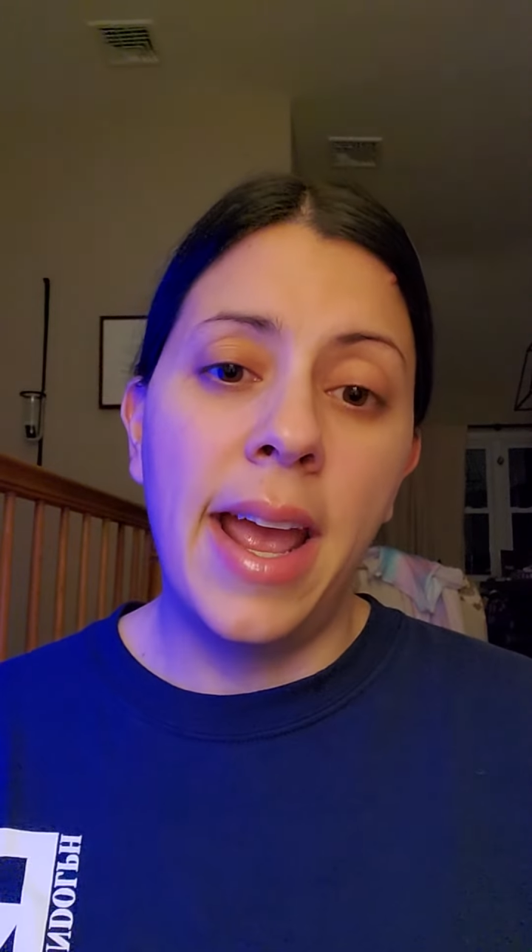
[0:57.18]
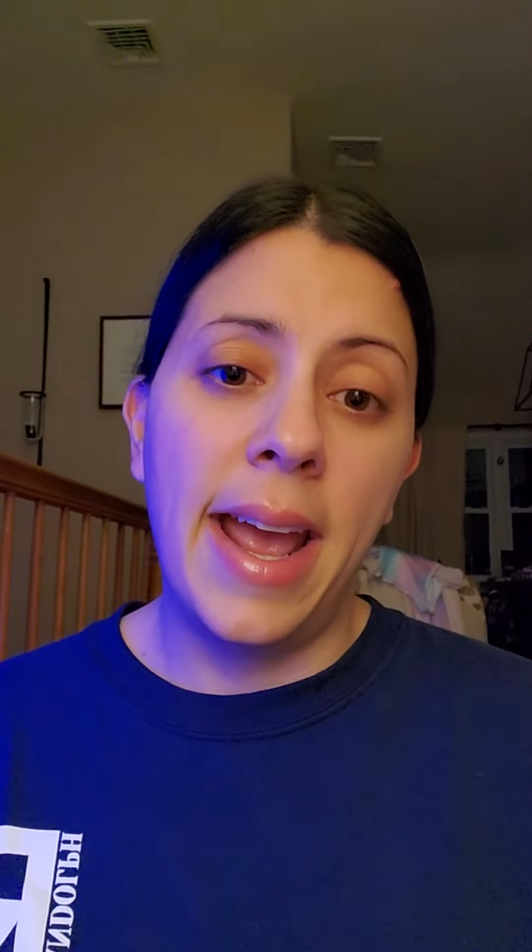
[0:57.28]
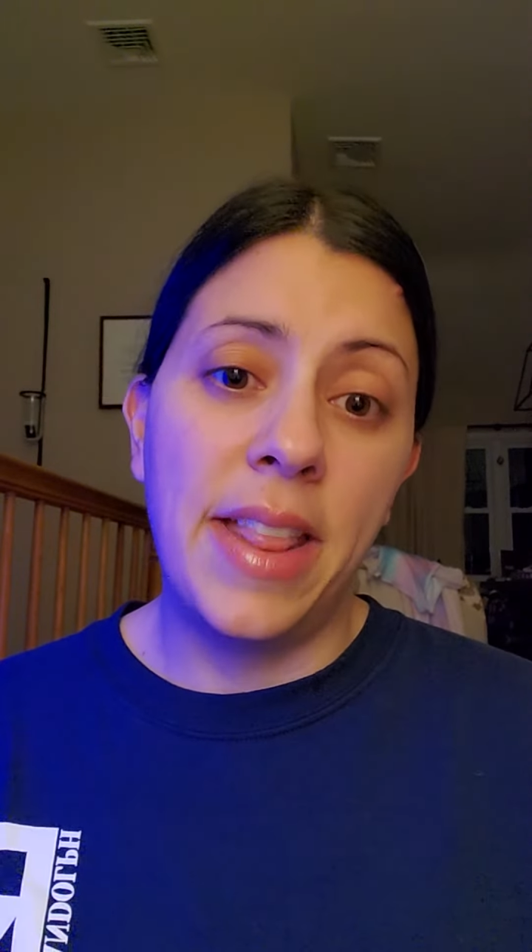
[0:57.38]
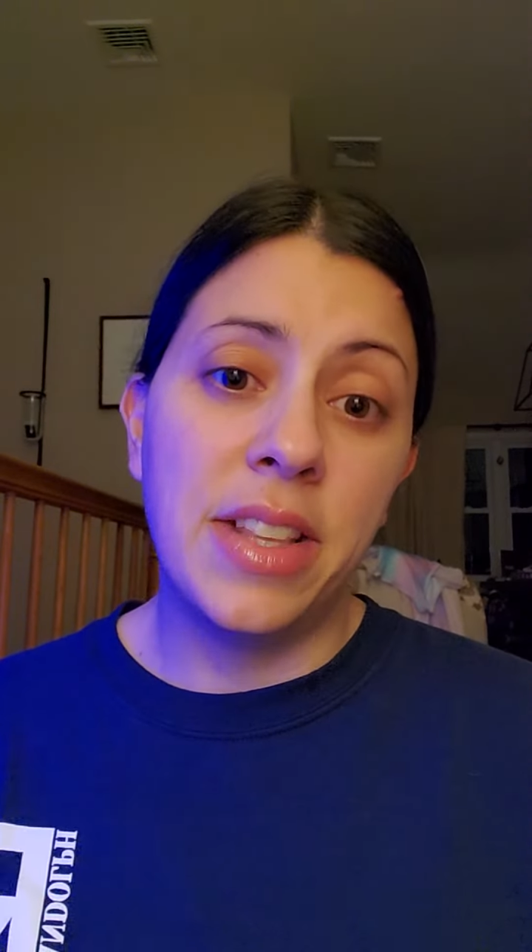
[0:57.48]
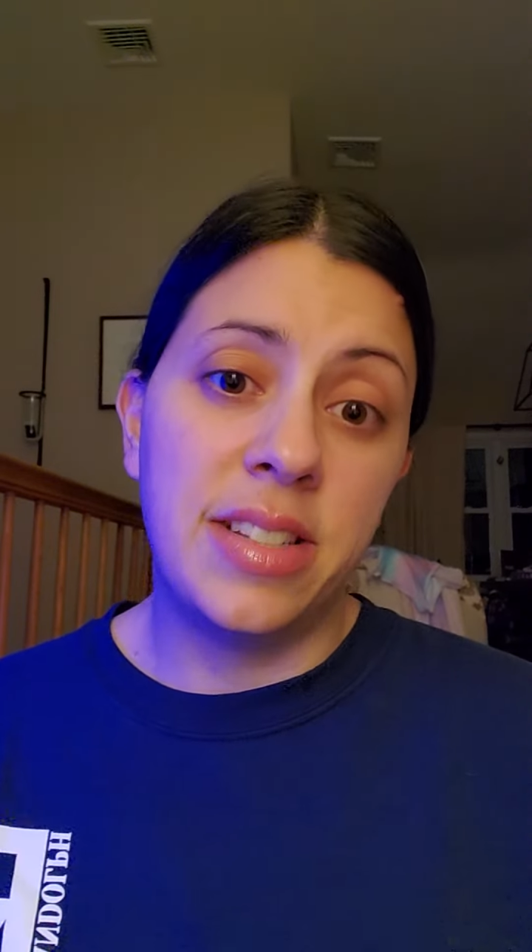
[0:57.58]

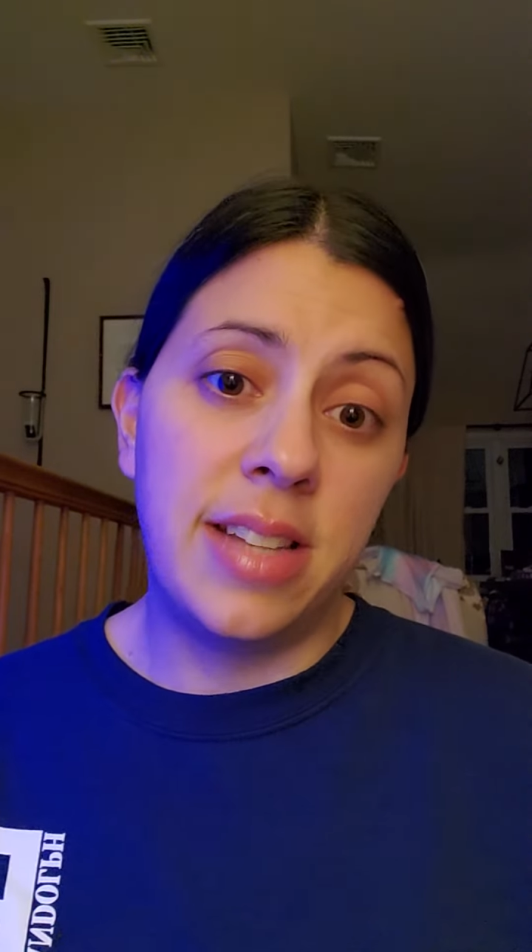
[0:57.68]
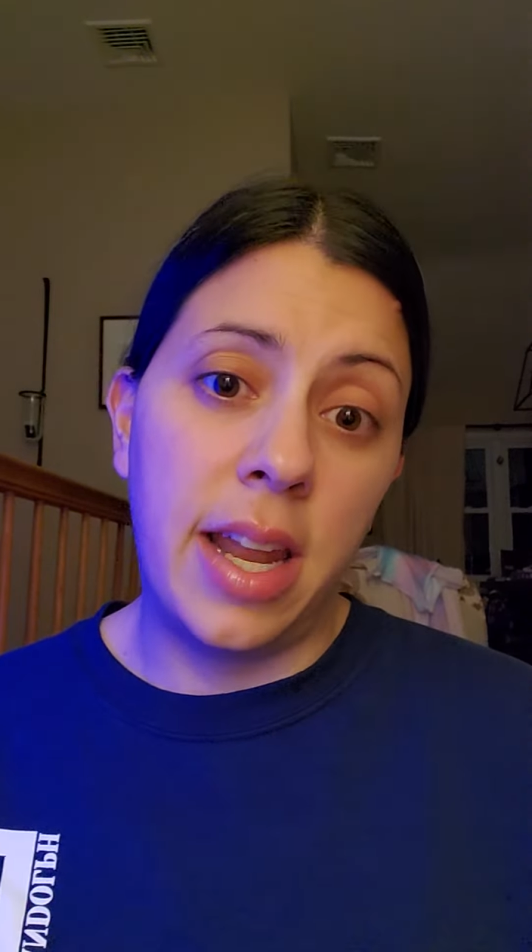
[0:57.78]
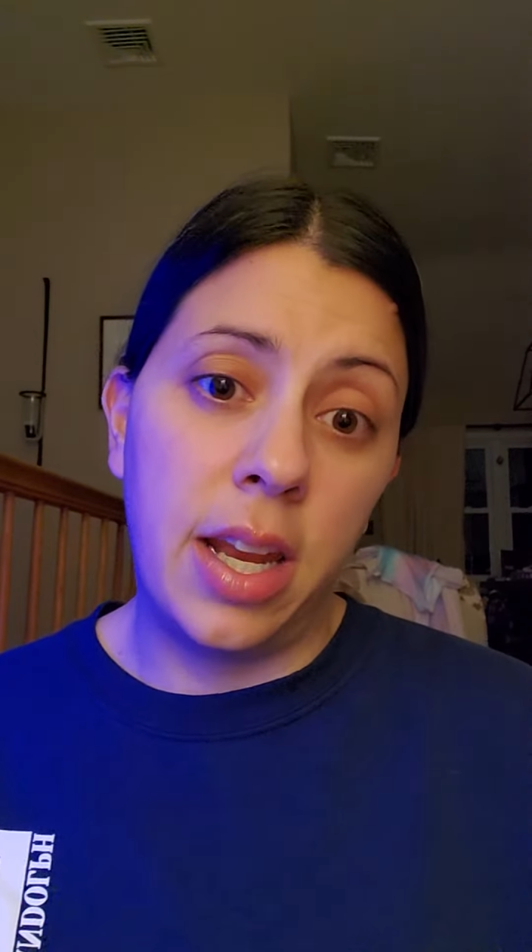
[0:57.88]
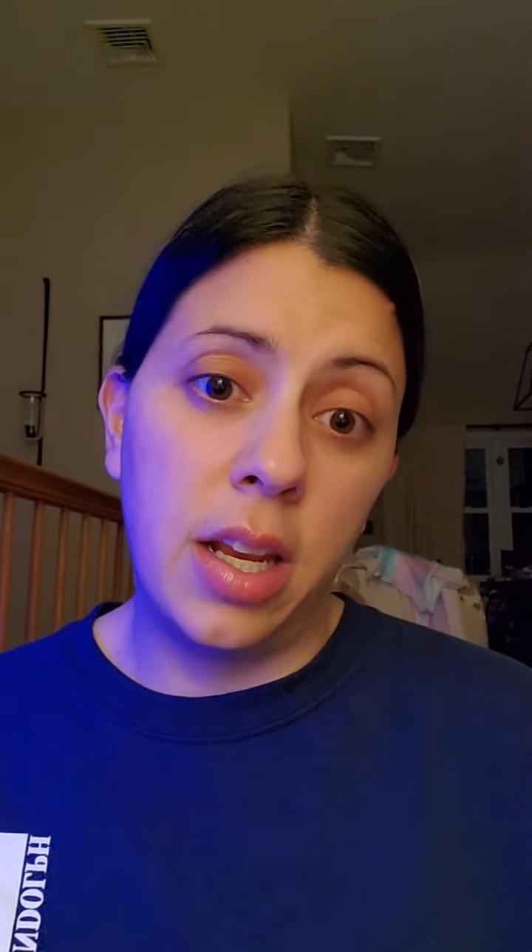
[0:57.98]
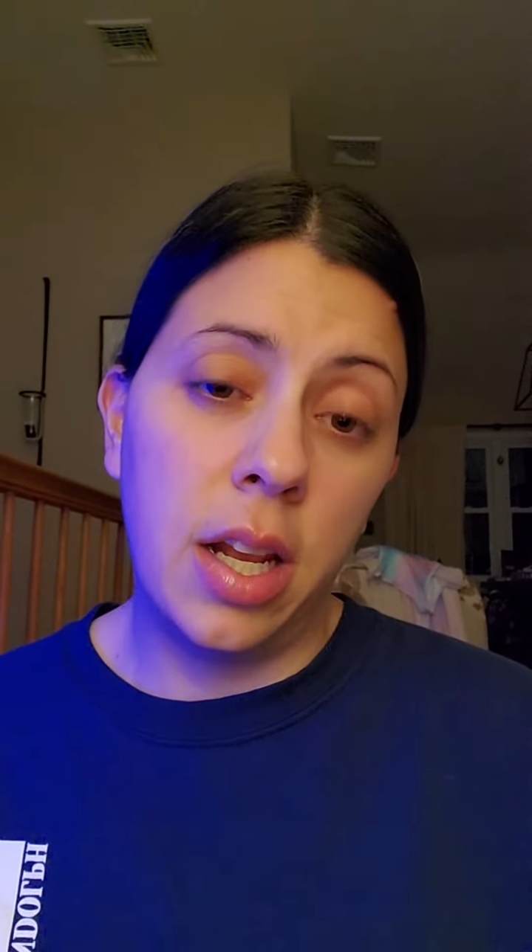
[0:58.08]
and the
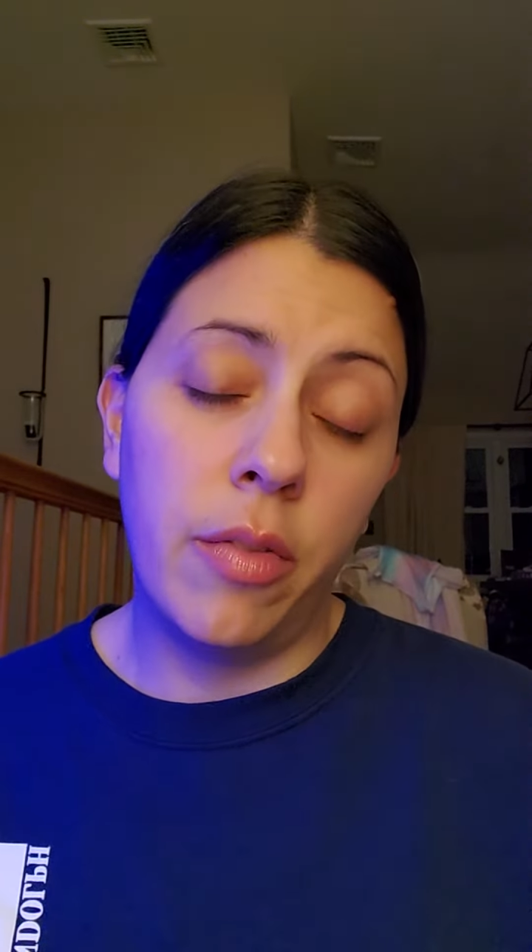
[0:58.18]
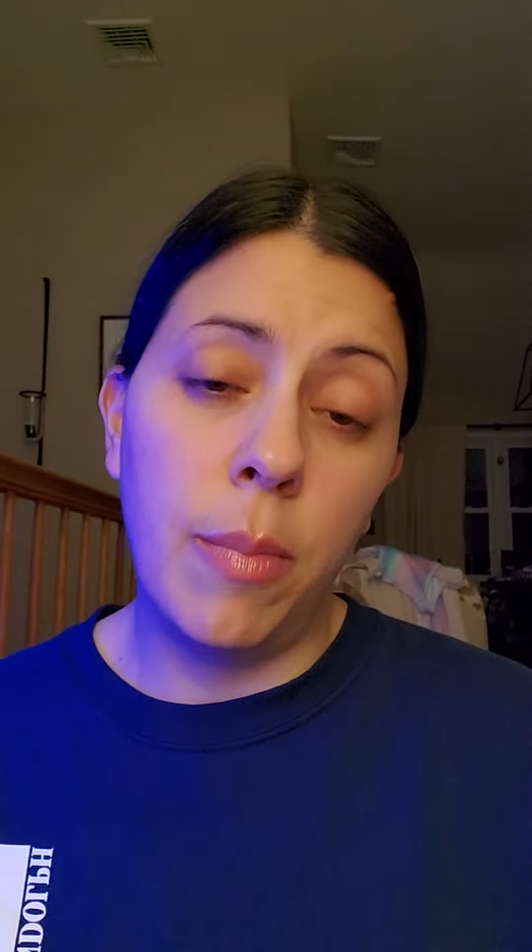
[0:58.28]
setting, and